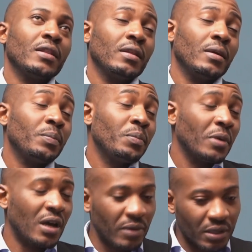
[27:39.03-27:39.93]
coming
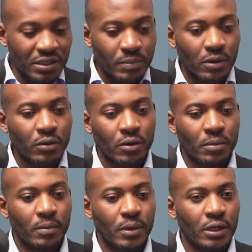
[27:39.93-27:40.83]
just back home, I
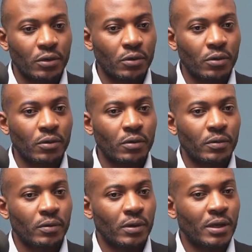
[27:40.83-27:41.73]
know
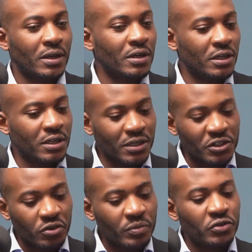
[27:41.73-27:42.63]
transition
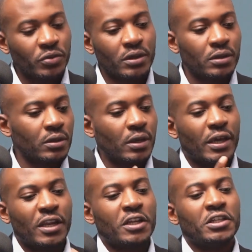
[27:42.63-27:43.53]
between
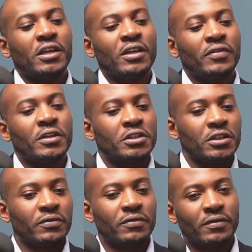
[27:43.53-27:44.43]
NHIF and SHIF,
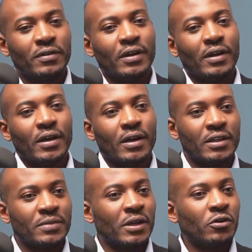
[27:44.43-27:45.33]
and there's been a lot
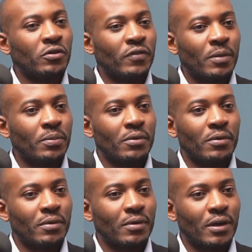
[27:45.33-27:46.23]
of uproar. I
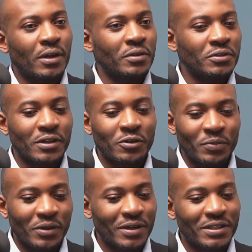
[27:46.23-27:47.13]
know it's not a topic we're
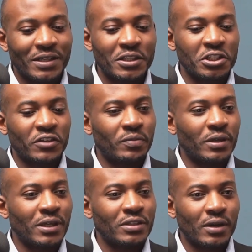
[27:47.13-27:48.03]
discussing SHIF, but just
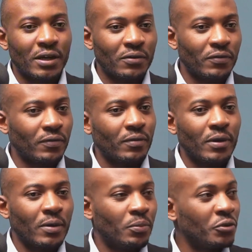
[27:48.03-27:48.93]
kind of put it
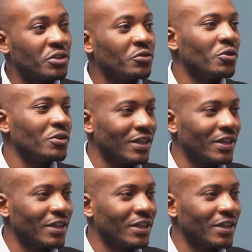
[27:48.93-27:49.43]
into context.